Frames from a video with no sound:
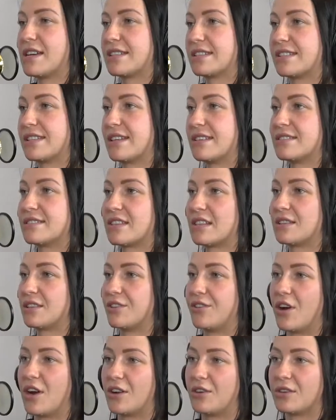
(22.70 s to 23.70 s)
that sense like they're
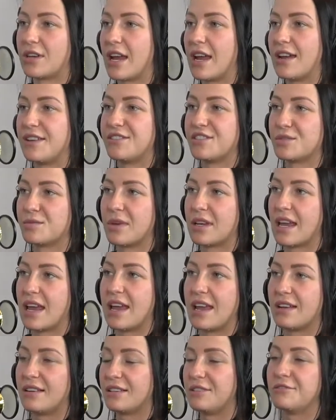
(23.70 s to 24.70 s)
not okay, just be like,
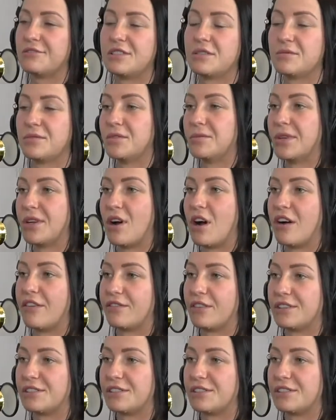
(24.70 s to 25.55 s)
hey, like you seem a little bit off.